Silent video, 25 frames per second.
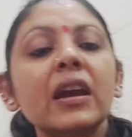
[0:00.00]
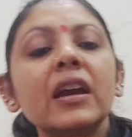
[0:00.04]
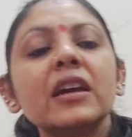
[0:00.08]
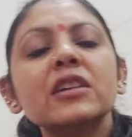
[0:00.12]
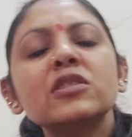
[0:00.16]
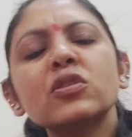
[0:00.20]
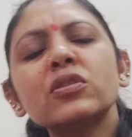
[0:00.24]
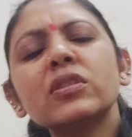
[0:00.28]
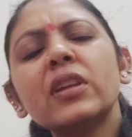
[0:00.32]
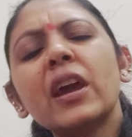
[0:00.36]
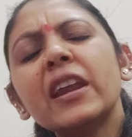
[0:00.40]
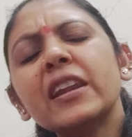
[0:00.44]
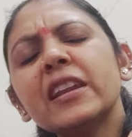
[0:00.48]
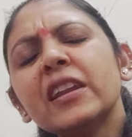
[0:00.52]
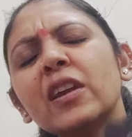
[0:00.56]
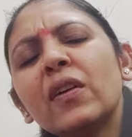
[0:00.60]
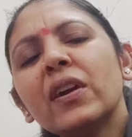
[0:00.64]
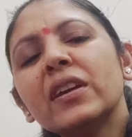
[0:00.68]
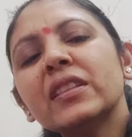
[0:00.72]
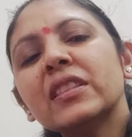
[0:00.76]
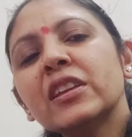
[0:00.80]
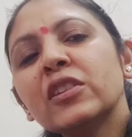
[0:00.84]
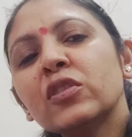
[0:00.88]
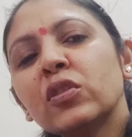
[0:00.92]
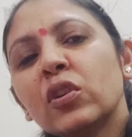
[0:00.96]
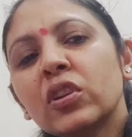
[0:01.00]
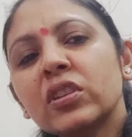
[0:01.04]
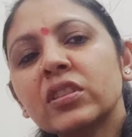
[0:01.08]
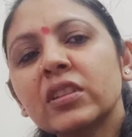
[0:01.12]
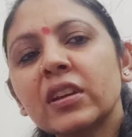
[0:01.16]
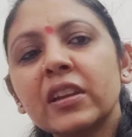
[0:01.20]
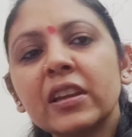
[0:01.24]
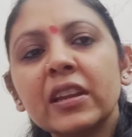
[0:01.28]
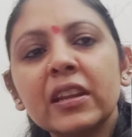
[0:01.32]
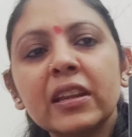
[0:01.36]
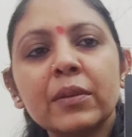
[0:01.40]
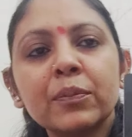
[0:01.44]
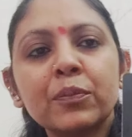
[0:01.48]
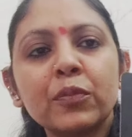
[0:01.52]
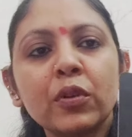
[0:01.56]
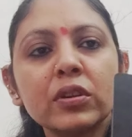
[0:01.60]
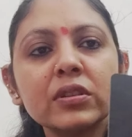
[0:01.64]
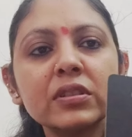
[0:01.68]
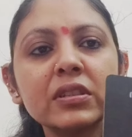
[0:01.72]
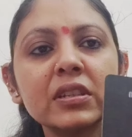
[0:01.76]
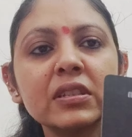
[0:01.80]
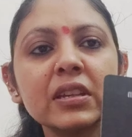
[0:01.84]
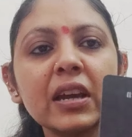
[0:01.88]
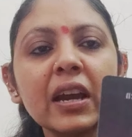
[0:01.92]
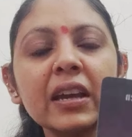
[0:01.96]
So right now, I think you're in the healing
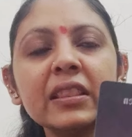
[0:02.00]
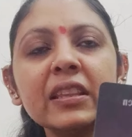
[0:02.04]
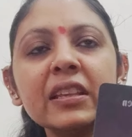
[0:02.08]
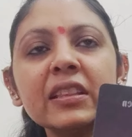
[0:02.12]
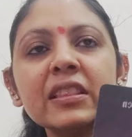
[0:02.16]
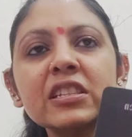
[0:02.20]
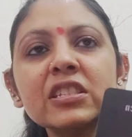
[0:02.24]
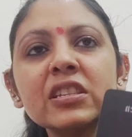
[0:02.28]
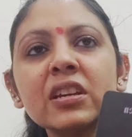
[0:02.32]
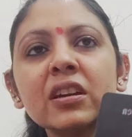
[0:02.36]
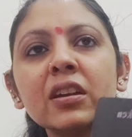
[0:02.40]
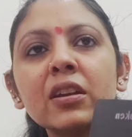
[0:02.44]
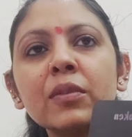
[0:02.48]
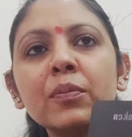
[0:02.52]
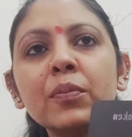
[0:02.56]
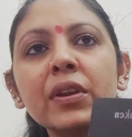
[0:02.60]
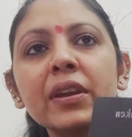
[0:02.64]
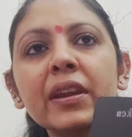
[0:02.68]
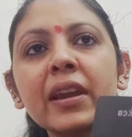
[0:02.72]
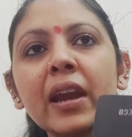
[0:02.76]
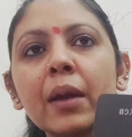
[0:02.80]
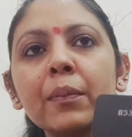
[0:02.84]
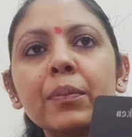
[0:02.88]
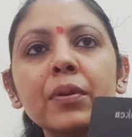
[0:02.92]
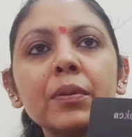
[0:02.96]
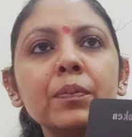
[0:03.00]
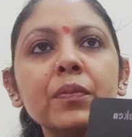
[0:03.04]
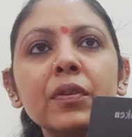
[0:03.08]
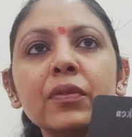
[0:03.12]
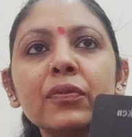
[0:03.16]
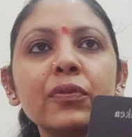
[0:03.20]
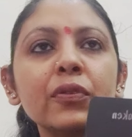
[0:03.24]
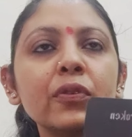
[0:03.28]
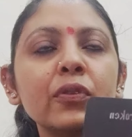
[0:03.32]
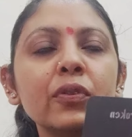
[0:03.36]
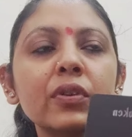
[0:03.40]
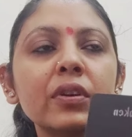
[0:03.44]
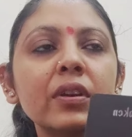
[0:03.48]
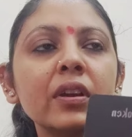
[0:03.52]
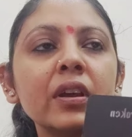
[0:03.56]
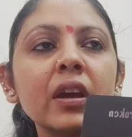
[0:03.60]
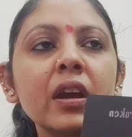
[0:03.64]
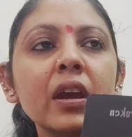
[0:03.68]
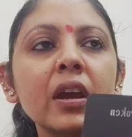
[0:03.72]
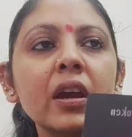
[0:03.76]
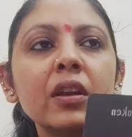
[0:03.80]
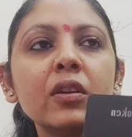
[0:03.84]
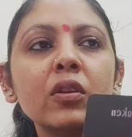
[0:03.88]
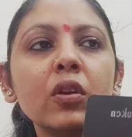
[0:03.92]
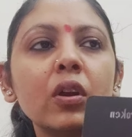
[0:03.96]
process. I think this heartbreak happened before,
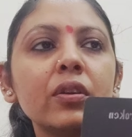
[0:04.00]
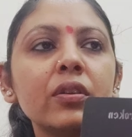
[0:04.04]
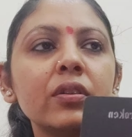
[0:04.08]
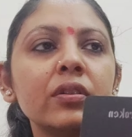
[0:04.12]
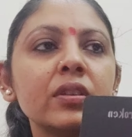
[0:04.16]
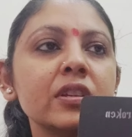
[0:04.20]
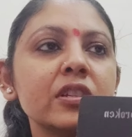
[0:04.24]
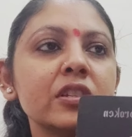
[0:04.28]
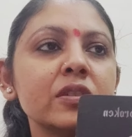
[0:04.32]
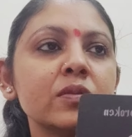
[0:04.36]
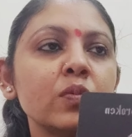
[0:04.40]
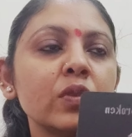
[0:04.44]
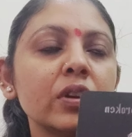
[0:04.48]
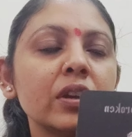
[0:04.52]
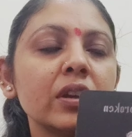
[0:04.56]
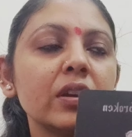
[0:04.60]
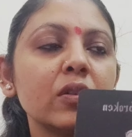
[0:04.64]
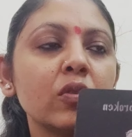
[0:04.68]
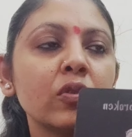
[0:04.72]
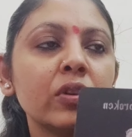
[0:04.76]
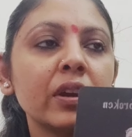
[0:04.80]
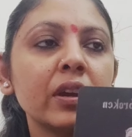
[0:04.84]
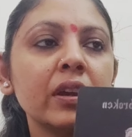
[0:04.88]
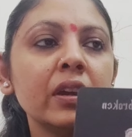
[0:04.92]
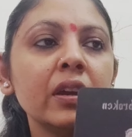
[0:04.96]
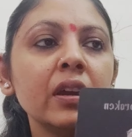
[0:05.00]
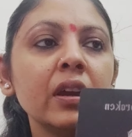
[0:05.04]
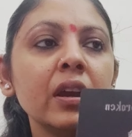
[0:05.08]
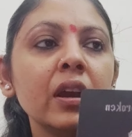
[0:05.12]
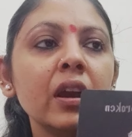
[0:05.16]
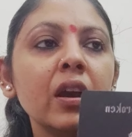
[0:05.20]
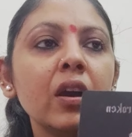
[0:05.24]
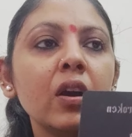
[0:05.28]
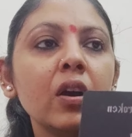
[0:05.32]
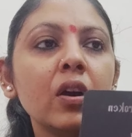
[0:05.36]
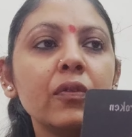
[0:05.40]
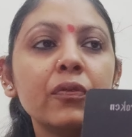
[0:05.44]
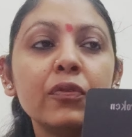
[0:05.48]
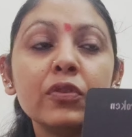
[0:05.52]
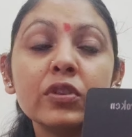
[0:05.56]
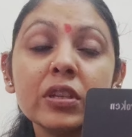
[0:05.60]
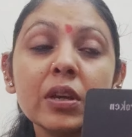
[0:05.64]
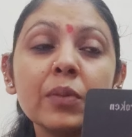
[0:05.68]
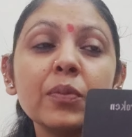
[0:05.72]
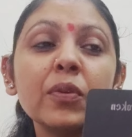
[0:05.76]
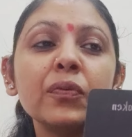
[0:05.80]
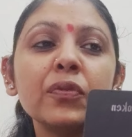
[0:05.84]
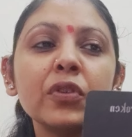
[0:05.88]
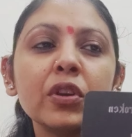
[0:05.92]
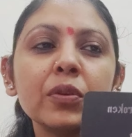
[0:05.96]
not this week, okay? Or for
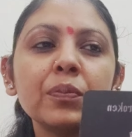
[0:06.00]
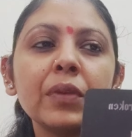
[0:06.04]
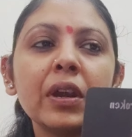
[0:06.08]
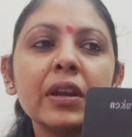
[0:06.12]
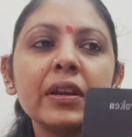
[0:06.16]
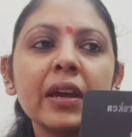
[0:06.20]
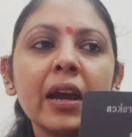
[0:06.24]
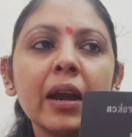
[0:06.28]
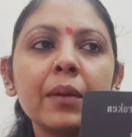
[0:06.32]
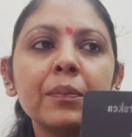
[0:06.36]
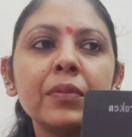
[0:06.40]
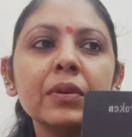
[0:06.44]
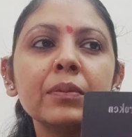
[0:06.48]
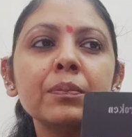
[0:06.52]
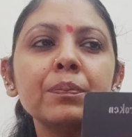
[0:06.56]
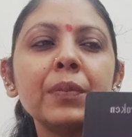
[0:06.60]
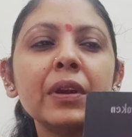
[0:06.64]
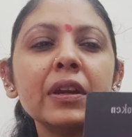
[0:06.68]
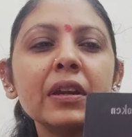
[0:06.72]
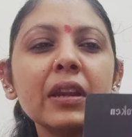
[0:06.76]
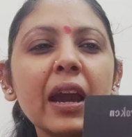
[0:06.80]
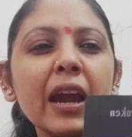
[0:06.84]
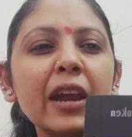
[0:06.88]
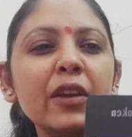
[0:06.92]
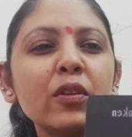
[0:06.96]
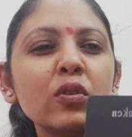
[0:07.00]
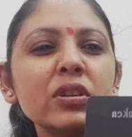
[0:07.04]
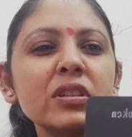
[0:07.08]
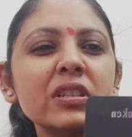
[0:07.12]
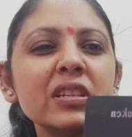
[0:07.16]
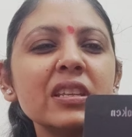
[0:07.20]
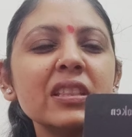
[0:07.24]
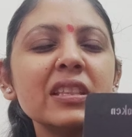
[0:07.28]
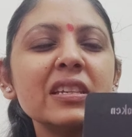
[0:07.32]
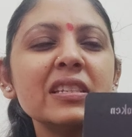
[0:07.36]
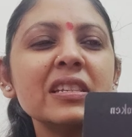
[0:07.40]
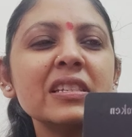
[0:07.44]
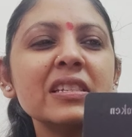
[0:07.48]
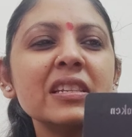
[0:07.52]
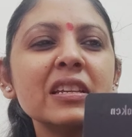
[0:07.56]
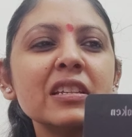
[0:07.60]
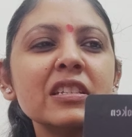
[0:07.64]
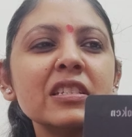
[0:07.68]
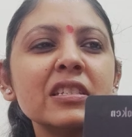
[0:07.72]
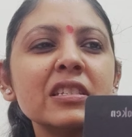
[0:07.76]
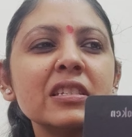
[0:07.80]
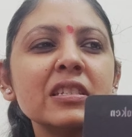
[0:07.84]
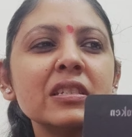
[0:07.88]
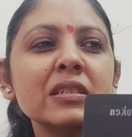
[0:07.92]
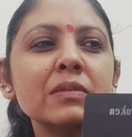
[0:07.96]
some of you, it might happen. But I don't see this as
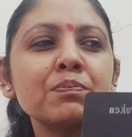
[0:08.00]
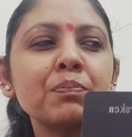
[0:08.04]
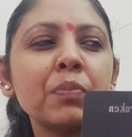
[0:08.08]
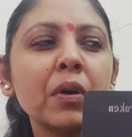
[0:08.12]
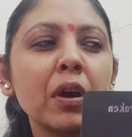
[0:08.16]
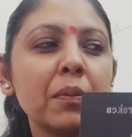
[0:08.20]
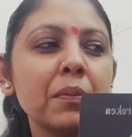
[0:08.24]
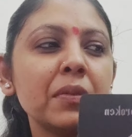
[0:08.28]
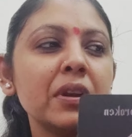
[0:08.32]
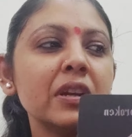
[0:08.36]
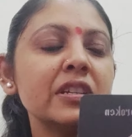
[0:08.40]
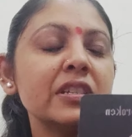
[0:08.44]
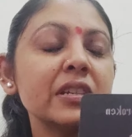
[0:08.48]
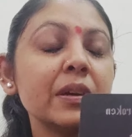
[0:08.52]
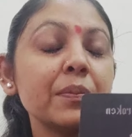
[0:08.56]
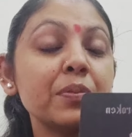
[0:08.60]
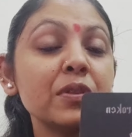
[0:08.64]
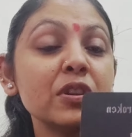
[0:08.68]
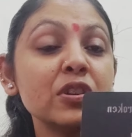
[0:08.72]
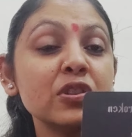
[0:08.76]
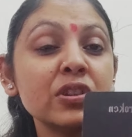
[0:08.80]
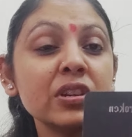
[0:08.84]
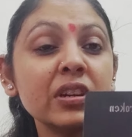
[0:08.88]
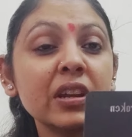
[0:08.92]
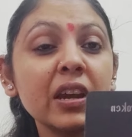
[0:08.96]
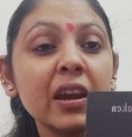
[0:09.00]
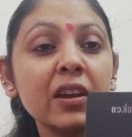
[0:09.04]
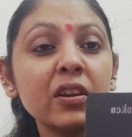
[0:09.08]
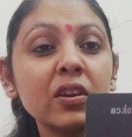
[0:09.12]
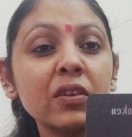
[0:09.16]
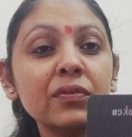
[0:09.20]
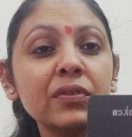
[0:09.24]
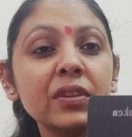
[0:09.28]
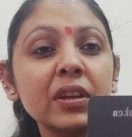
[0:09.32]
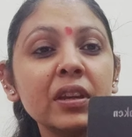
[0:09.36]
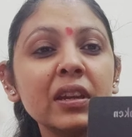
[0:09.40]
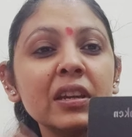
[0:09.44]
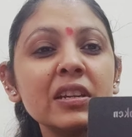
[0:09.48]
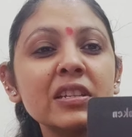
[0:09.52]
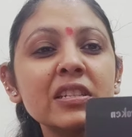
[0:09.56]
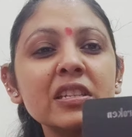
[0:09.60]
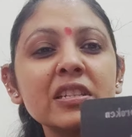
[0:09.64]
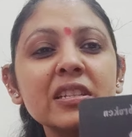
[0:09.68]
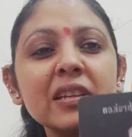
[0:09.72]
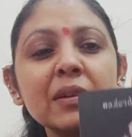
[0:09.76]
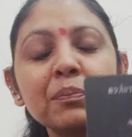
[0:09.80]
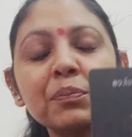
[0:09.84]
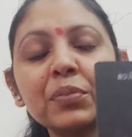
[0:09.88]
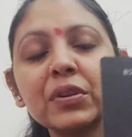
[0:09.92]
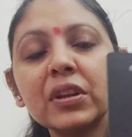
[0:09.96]
a permanent separation kind of thing. It's a
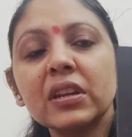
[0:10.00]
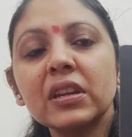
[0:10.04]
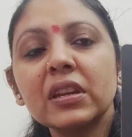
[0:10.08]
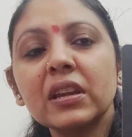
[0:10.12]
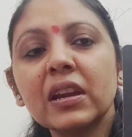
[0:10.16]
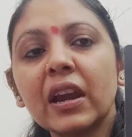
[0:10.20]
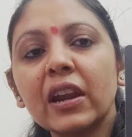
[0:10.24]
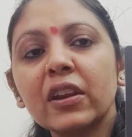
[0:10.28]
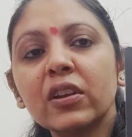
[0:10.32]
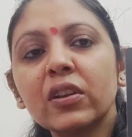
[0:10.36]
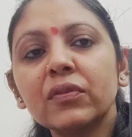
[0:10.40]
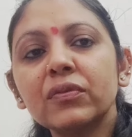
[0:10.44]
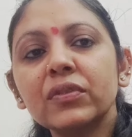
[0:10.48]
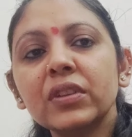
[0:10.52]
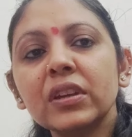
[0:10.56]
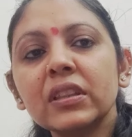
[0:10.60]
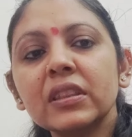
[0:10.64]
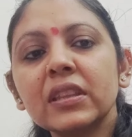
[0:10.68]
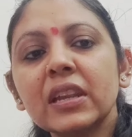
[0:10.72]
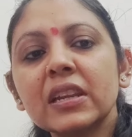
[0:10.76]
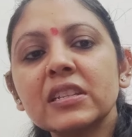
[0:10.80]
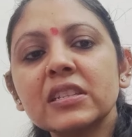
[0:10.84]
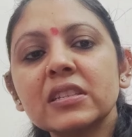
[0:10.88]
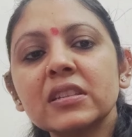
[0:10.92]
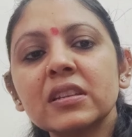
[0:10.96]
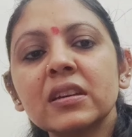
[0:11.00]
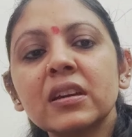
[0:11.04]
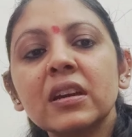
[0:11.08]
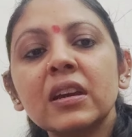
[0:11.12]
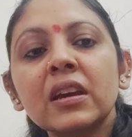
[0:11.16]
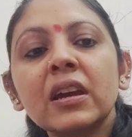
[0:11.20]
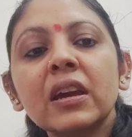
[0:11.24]
temporary kind of thing that's